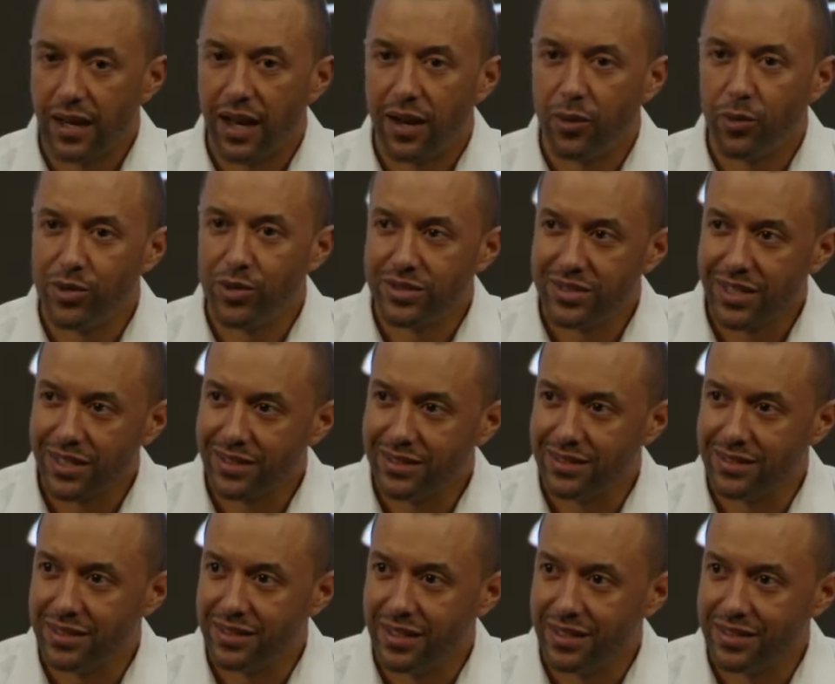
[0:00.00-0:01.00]
I wish I
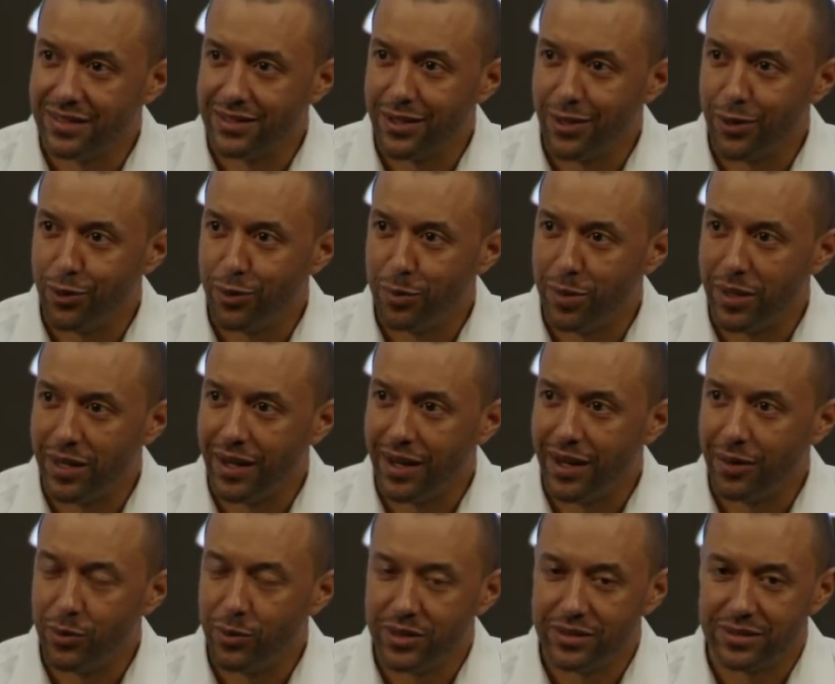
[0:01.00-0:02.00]
could say so, but
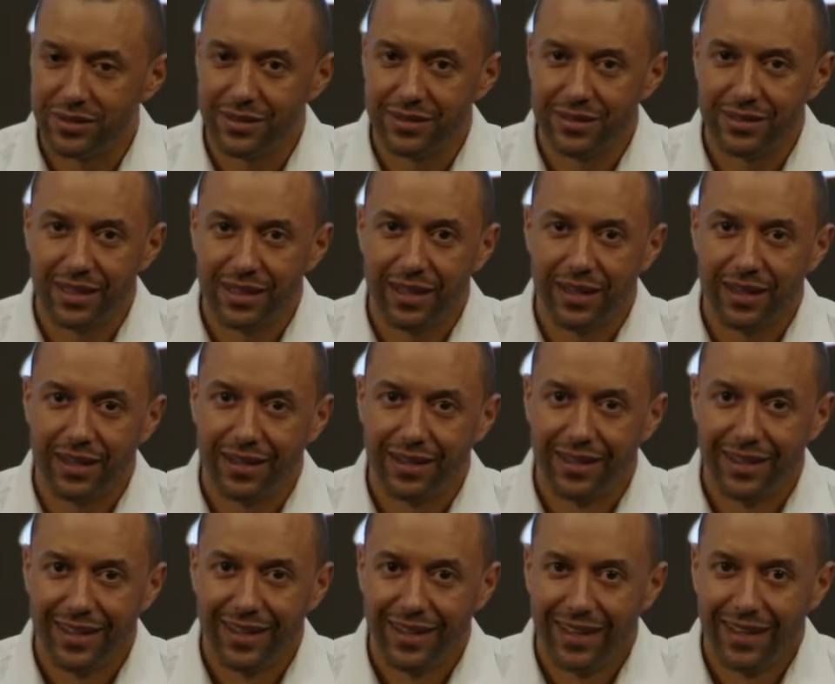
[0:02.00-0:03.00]
I wasn't
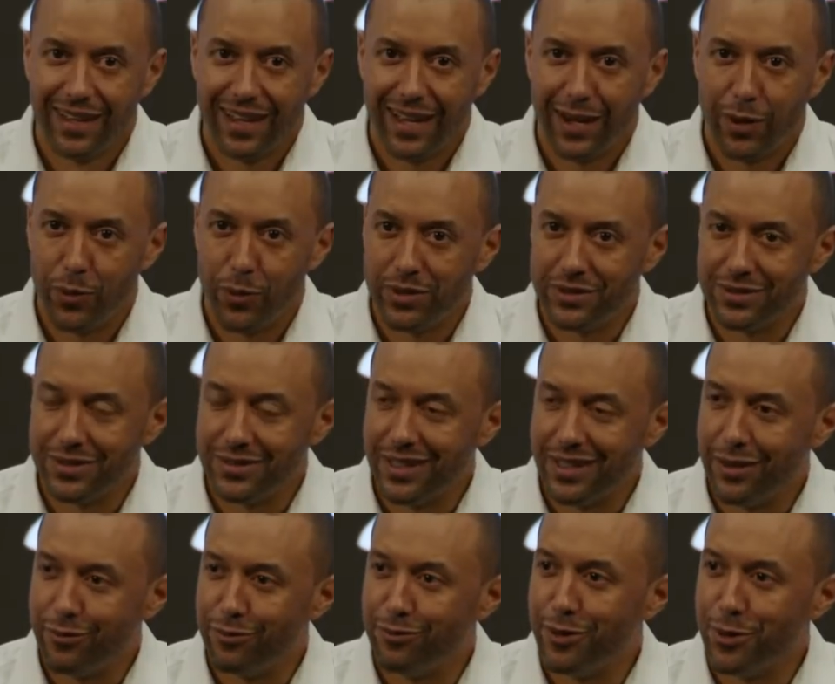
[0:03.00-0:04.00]
I wasn't
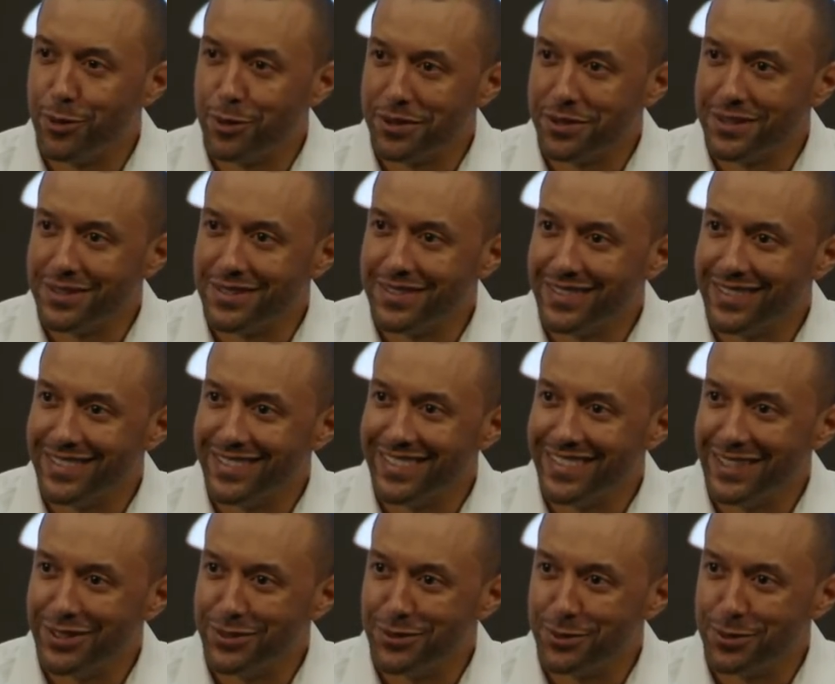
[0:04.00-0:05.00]
that focused
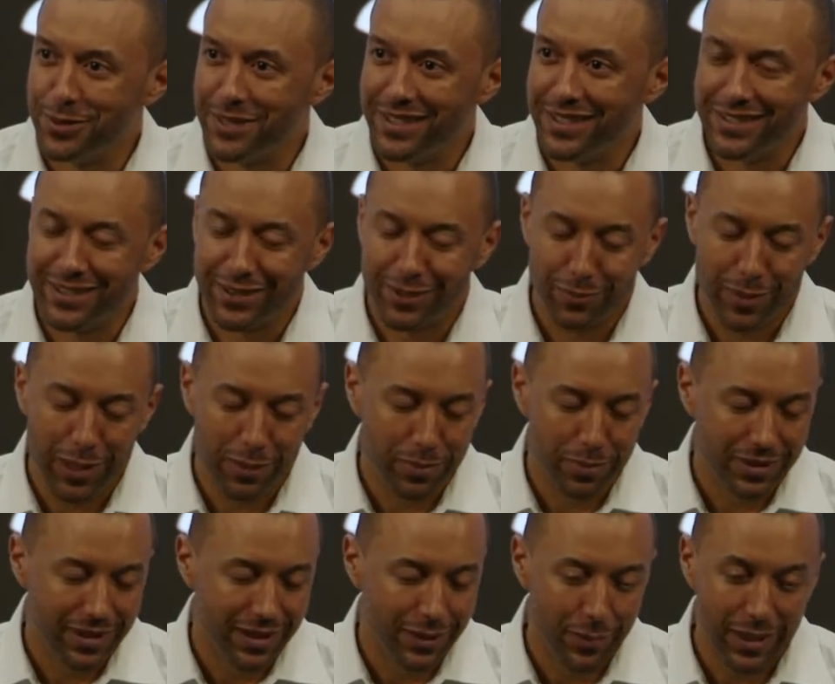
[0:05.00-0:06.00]
and strategic in my
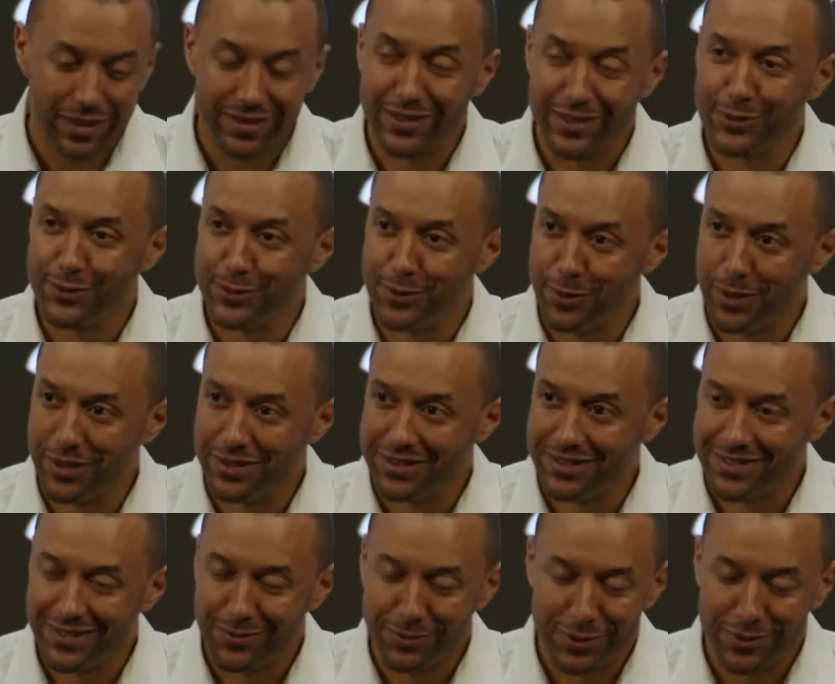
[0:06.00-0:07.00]
planning. My sister
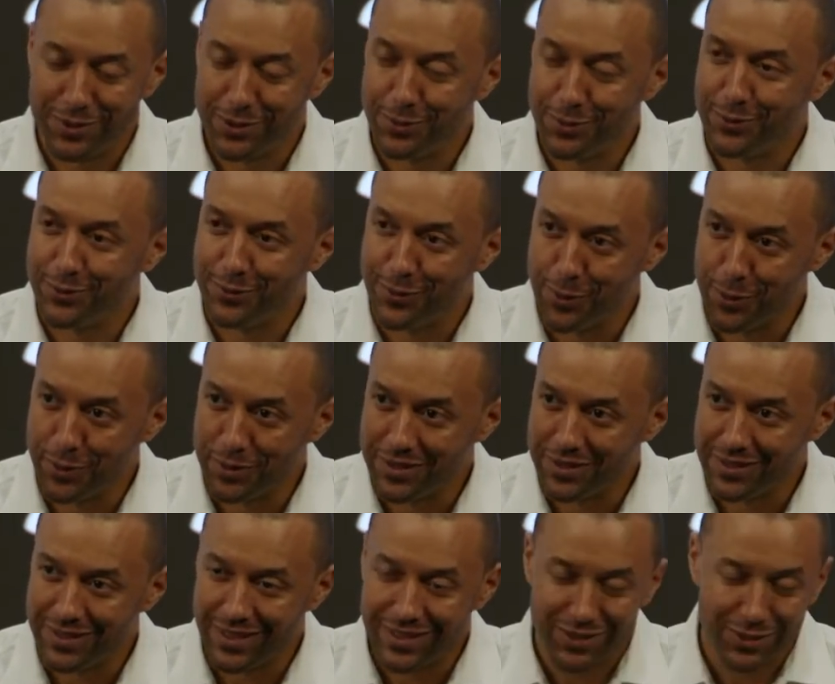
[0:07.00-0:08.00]
was. When she was four,
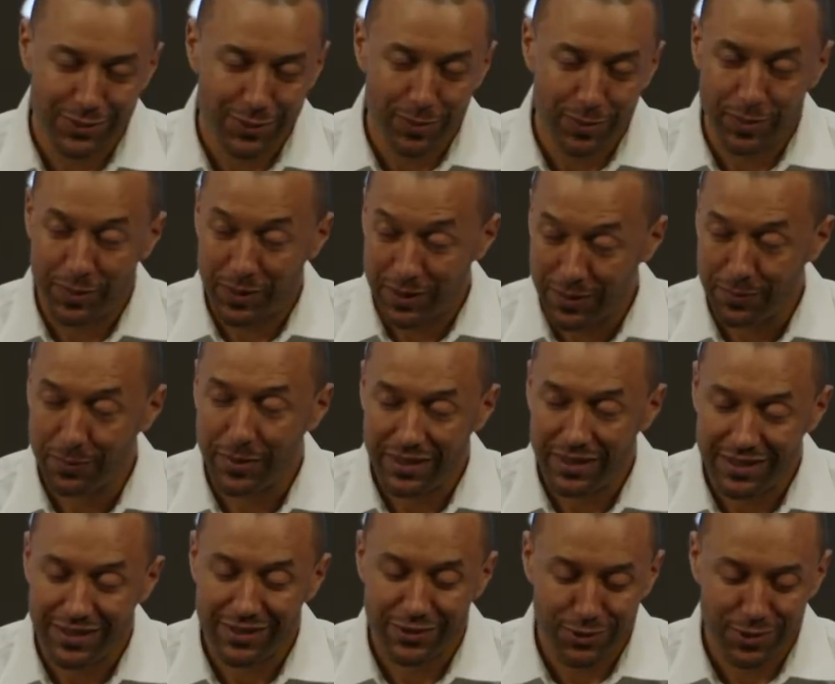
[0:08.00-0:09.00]
she said she'd be a
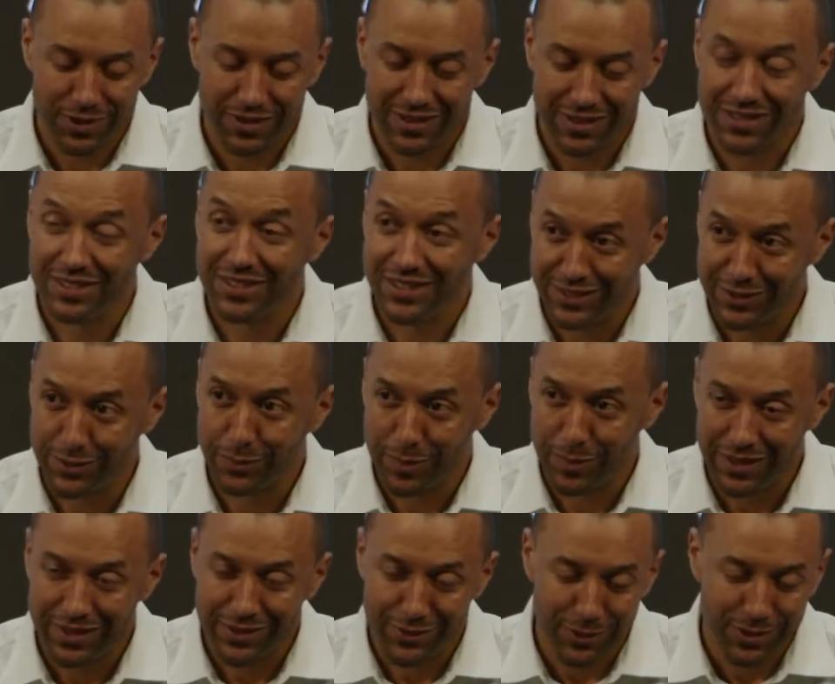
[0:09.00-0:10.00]
pediatrician. She is a
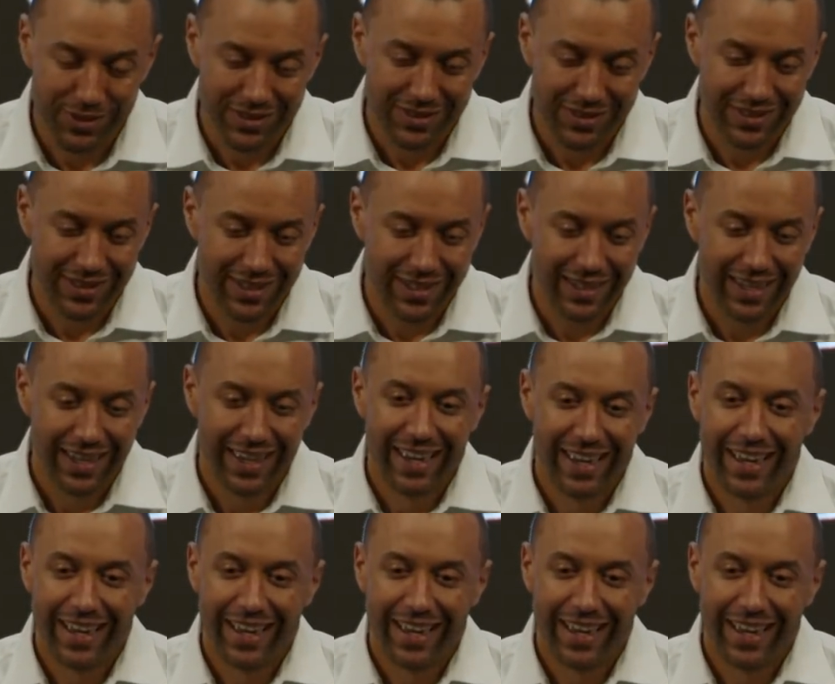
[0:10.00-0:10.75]
pediatrician today.